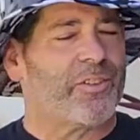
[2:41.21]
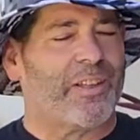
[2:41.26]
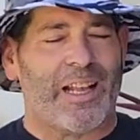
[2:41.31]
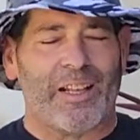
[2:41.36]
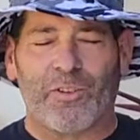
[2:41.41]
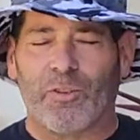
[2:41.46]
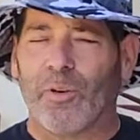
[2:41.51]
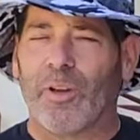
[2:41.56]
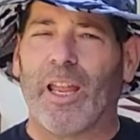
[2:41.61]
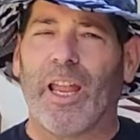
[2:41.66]

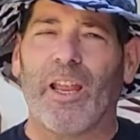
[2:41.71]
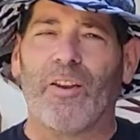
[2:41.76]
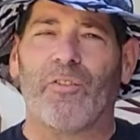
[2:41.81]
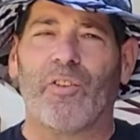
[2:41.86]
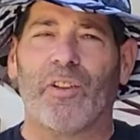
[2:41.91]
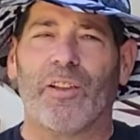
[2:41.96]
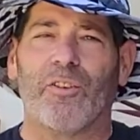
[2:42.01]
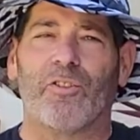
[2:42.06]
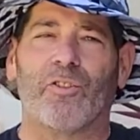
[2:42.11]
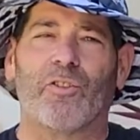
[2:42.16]
That's okay if
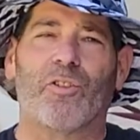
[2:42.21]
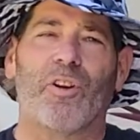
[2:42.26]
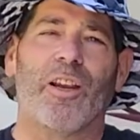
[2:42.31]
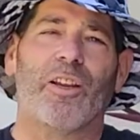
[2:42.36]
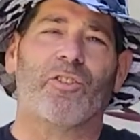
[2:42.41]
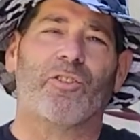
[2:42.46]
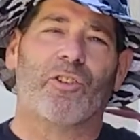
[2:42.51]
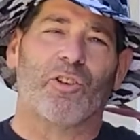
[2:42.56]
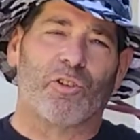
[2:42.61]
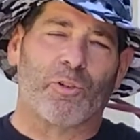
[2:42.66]
you leave
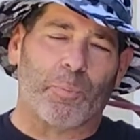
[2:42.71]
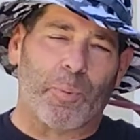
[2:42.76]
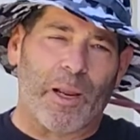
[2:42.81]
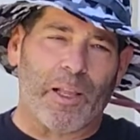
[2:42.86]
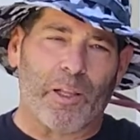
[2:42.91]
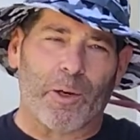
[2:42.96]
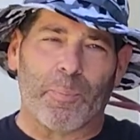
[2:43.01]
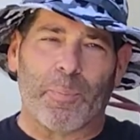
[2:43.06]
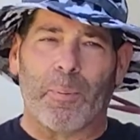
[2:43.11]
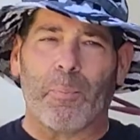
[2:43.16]
streaks. Just spray a
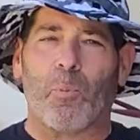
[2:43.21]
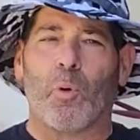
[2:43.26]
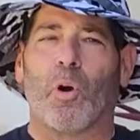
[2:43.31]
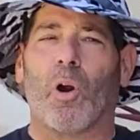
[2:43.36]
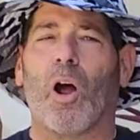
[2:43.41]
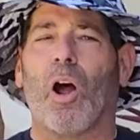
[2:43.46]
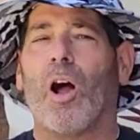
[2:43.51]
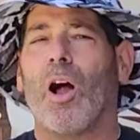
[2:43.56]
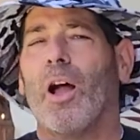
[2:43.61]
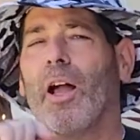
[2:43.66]
little bit more
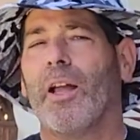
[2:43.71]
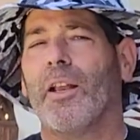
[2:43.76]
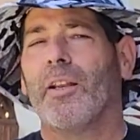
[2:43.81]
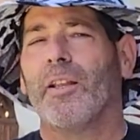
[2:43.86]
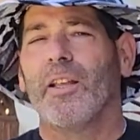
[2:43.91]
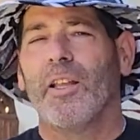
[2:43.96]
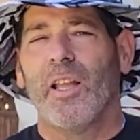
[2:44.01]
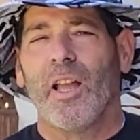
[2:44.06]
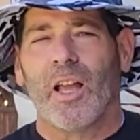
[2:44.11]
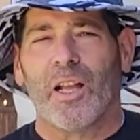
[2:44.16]
on,
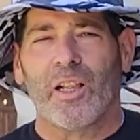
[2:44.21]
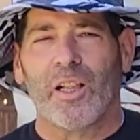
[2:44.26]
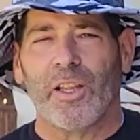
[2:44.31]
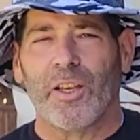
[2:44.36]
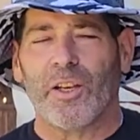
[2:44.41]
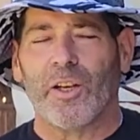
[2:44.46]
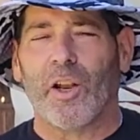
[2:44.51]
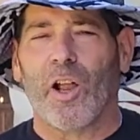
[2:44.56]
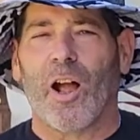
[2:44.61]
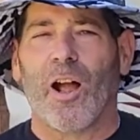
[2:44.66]

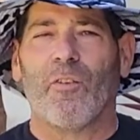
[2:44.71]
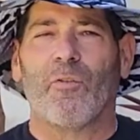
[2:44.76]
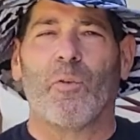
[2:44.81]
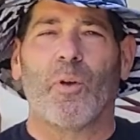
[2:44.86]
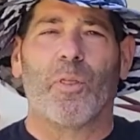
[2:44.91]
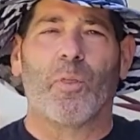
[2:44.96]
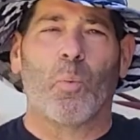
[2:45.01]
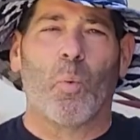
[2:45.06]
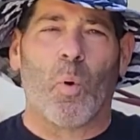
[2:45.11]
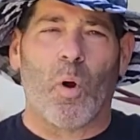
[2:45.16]
clean it off
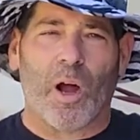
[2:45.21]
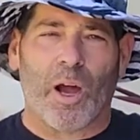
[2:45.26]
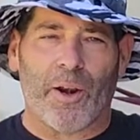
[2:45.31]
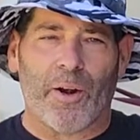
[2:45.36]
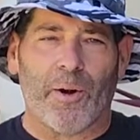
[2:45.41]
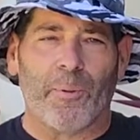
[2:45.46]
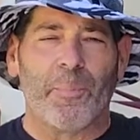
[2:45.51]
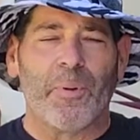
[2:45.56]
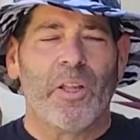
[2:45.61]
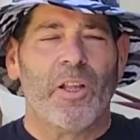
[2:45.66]
with
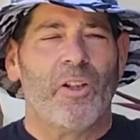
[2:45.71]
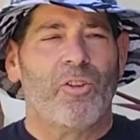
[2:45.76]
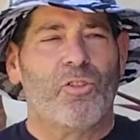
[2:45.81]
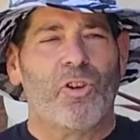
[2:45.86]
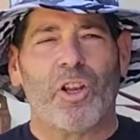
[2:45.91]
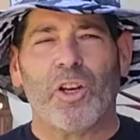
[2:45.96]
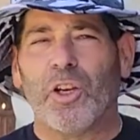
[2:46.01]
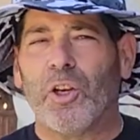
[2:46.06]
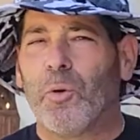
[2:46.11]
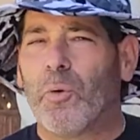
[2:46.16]
water. So
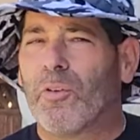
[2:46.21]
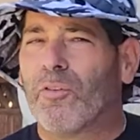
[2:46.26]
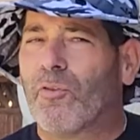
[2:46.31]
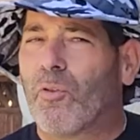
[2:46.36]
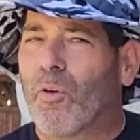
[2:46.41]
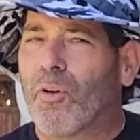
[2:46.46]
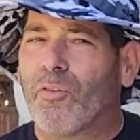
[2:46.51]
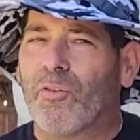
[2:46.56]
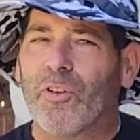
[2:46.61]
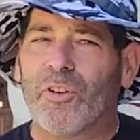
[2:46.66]
you're going to do a
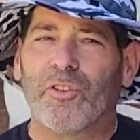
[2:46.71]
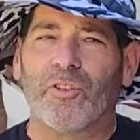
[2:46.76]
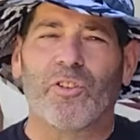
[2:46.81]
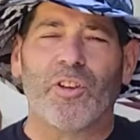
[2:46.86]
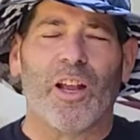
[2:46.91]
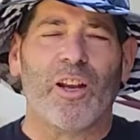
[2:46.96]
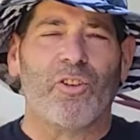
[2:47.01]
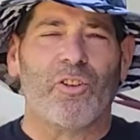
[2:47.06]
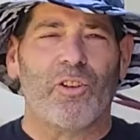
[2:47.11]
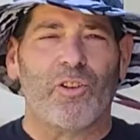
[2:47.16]
4-foot
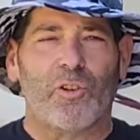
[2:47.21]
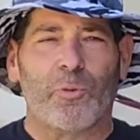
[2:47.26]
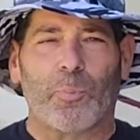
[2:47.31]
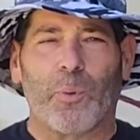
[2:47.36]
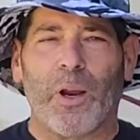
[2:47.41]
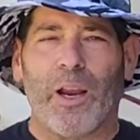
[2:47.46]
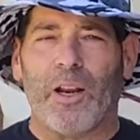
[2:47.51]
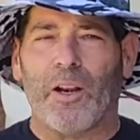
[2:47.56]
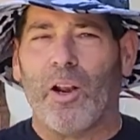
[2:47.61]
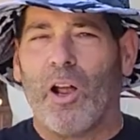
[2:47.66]
section,
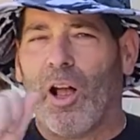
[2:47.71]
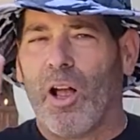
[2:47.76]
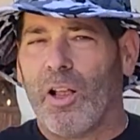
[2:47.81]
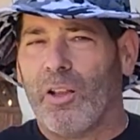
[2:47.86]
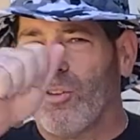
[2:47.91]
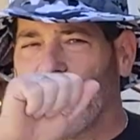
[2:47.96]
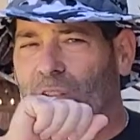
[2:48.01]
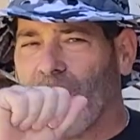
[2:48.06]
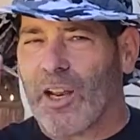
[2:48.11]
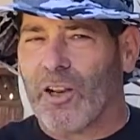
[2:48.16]
spray it
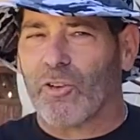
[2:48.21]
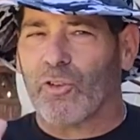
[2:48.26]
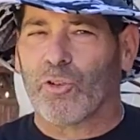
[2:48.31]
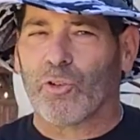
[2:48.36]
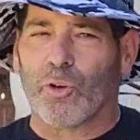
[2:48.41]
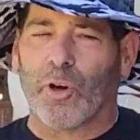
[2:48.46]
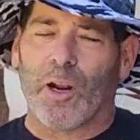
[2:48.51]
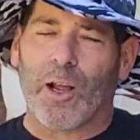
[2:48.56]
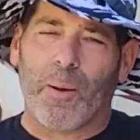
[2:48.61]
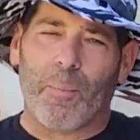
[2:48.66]
on, kind of
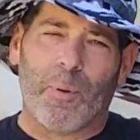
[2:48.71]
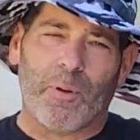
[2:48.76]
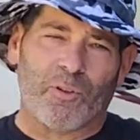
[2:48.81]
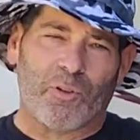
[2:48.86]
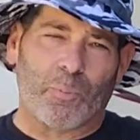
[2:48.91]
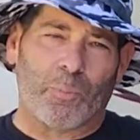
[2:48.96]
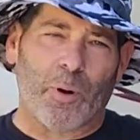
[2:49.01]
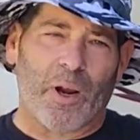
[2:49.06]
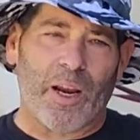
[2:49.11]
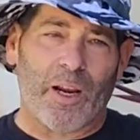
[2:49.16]
scrub,
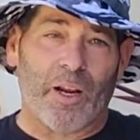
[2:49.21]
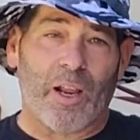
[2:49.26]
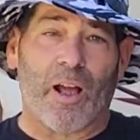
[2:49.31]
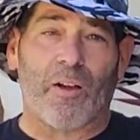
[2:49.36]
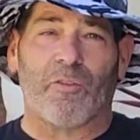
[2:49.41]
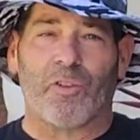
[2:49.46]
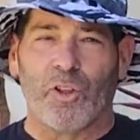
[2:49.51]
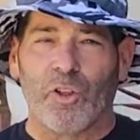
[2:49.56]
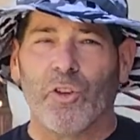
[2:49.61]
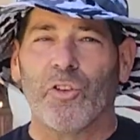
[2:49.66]
spray it
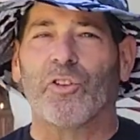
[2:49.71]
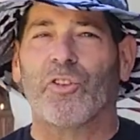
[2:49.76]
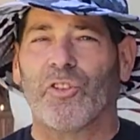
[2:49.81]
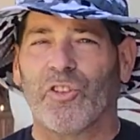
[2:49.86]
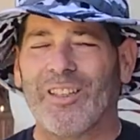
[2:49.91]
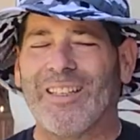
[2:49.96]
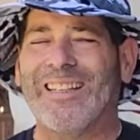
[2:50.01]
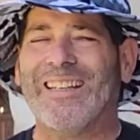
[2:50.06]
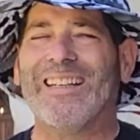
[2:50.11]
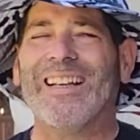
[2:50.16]
off. You'll
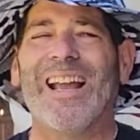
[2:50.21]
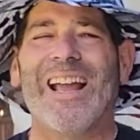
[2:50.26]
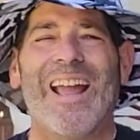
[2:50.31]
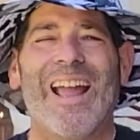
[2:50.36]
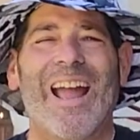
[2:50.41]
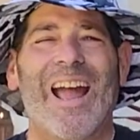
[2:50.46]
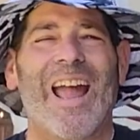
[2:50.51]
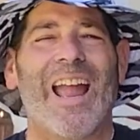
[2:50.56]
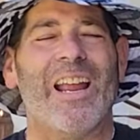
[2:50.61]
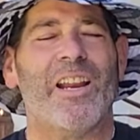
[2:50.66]
see
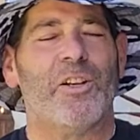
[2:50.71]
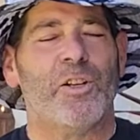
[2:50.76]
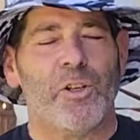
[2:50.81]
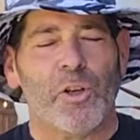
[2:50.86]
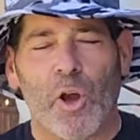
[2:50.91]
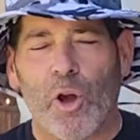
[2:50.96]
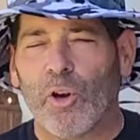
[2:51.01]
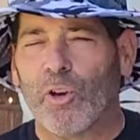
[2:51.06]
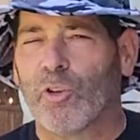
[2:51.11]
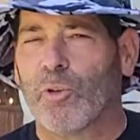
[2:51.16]
a
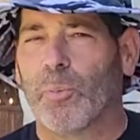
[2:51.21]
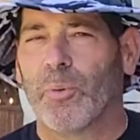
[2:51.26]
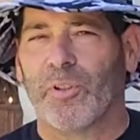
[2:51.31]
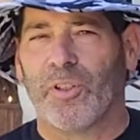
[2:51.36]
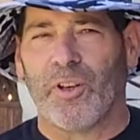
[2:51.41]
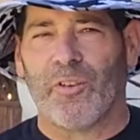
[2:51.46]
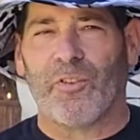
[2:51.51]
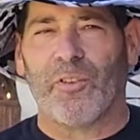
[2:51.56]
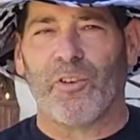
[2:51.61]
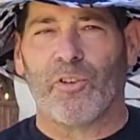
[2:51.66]
noticeable
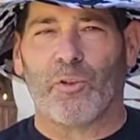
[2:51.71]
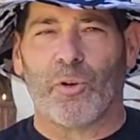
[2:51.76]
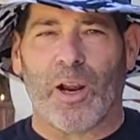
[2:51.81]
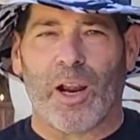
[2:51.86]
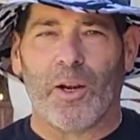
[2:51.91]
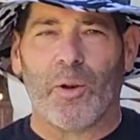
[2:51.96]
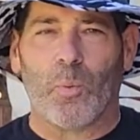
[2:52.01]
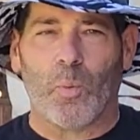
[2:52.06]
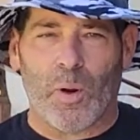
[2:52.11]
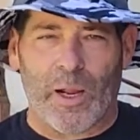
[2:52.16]
difference
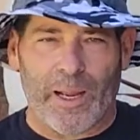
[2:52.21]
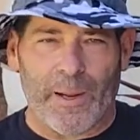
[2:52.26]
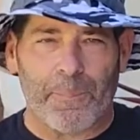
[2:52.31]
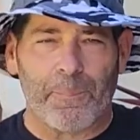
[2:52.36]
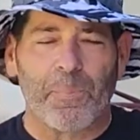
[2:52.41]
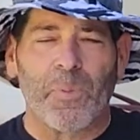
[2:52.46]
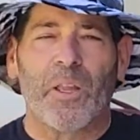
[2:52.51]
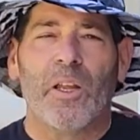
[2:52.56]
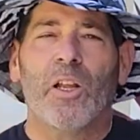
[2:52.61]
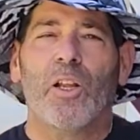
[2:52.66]
right away.
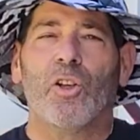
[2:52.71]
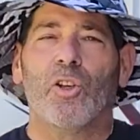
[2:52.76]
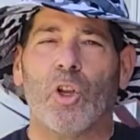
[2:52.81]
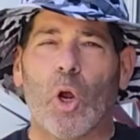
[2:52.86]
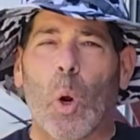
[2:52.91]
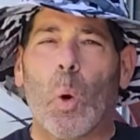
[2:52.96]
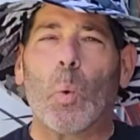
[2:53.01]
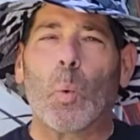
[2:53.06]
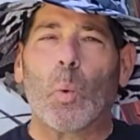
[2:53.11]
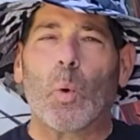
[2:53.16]

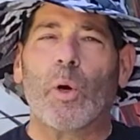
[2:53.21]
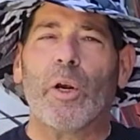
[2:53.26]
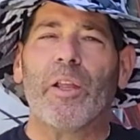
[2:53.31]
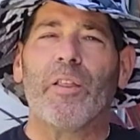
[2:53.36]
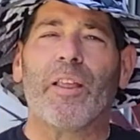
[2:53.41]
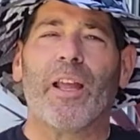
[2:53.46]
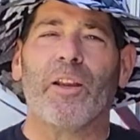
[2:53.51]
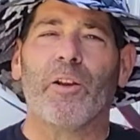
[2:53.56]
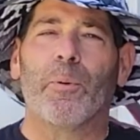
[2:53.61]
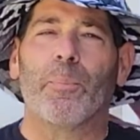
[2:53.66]
Don't worry
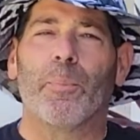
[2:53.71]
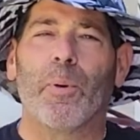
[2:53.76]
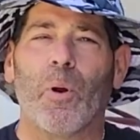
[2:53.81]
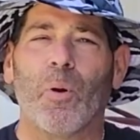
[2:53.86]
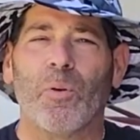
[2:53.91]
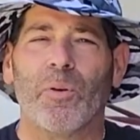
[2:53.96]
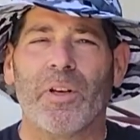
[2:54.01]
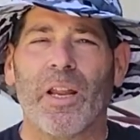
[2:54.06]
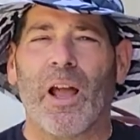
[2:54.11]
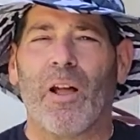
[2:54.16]
that your
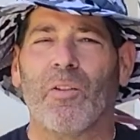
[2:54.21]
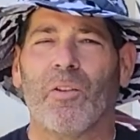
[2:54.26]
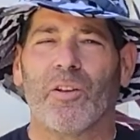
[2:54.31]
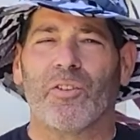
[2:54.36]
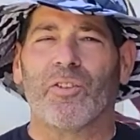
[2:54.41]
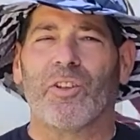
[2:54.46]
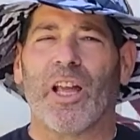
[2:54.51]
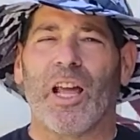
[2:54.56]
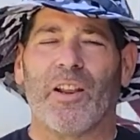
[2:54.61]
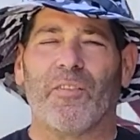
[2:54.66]
boat now
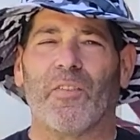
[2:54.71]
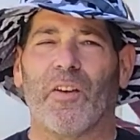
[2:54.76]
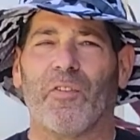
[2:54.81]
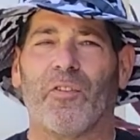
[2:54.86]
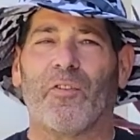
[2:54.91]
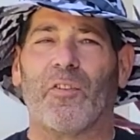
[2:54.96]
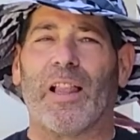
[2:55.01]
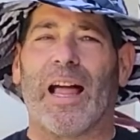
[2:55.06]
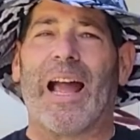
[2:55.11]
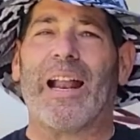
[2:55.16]
looks kind of a
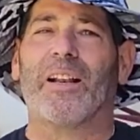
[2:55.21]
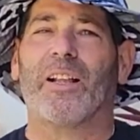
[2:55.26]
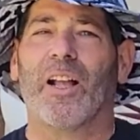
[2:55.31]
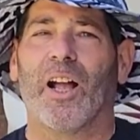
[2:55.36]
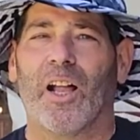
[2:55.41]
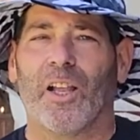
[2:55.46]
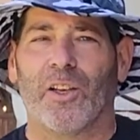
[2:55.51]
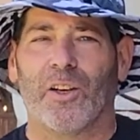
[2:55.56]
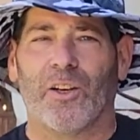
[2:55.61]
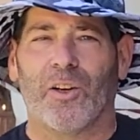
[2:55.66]
flat
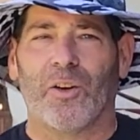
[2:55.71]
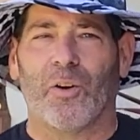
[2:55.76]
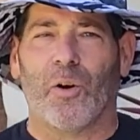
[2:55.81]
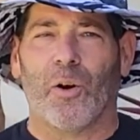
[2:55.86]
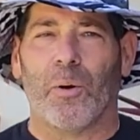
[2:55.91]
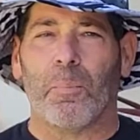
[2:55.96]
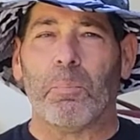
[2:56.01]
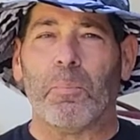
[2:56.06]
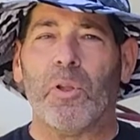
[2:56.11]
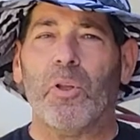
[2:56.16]
color
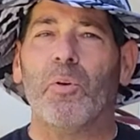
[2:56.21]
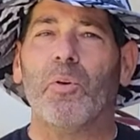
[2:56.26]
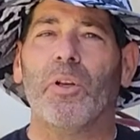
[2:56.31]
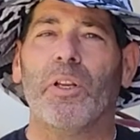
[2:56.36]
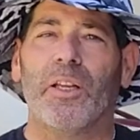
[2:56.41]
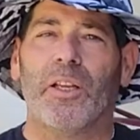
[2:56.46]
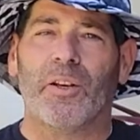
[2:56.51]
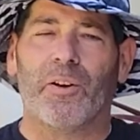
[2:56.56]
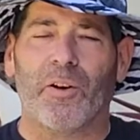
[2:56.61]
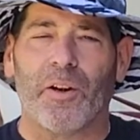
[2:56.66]
or
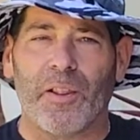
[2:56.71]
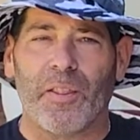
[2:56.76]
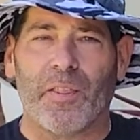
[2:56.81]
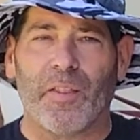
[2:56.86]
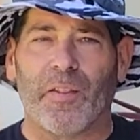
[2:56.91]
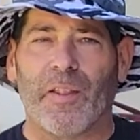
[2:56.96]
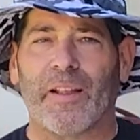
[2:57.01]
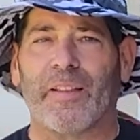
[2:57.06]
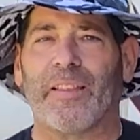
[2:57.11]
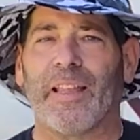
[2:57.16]
muted or
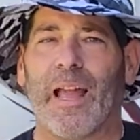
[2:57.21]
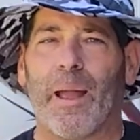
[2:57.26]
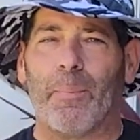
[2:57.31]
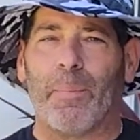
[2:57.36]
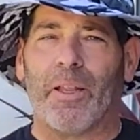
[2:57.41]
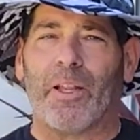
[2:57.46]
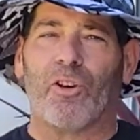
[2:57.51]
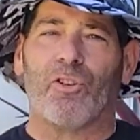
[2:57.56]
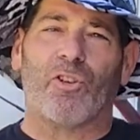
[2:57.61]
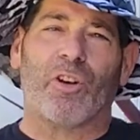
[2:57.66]
anything like that,
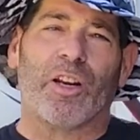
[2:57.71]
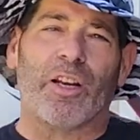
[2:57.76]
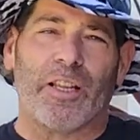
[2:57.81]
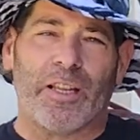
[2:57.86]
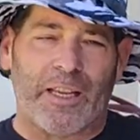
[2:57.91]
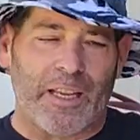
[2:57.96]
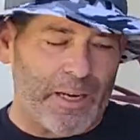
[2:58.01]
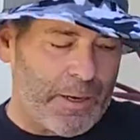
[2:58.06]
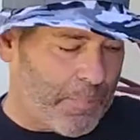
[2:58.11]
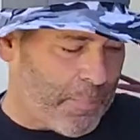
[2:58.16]
because you're going
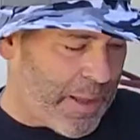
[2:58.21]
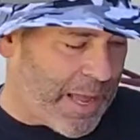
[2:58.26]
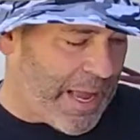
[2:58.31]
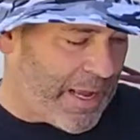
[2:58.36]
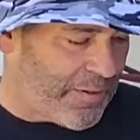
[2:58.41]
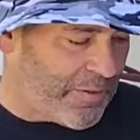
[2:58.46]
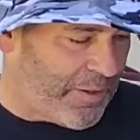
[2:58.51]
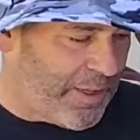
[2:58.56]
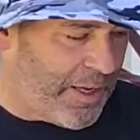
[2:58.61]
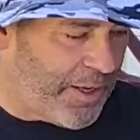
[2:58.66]
to get it back
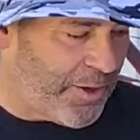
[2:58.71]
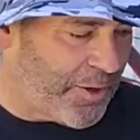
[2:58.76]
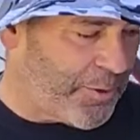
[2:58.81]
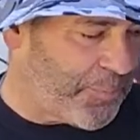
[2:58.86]
later.